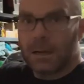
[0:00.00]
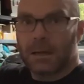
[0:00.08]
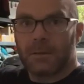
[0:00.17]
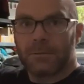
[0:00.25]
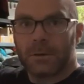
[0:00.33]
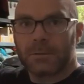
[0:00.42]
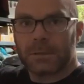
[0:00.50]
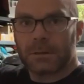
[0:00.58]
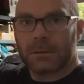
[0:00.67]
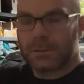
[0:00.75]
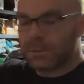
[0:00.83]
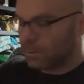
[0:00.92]
the folks that
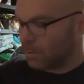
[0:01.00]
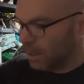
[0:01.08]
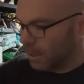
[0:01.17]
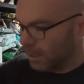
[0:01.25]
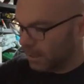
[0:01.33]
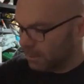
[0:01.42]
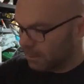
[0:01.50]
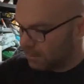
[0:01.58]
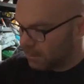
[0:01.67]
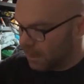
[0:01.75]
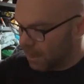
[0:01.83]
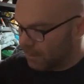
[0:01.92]
are joining,
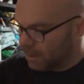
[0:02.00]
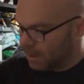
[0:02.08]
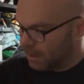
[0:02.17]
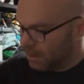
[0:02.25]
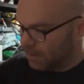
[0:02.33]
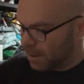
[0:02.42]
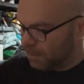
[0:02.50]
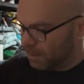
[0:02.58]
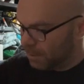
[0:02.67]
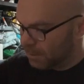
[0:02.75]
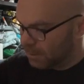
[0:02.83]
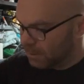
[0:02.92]
I've already done my
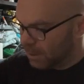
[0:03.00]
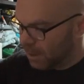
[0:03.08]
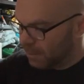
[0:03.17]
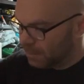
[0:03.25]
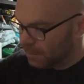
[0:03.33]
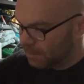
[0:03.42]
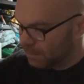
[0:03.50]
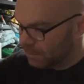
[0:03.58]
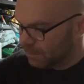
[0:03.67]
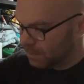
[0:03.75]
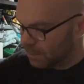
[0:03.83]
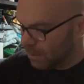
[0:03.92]
pinstripes.
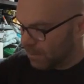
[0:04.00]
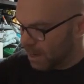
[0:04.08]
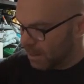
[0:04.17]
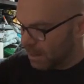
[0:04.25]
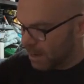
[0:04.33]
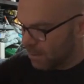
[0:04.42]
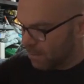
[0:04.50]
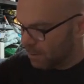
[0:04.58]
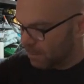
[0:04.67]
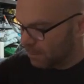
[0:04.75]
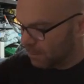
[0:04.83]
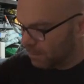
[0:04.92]
So right now what
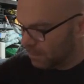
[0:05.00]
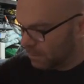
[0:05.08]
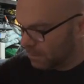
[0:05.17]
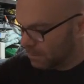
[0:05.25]
I'm doing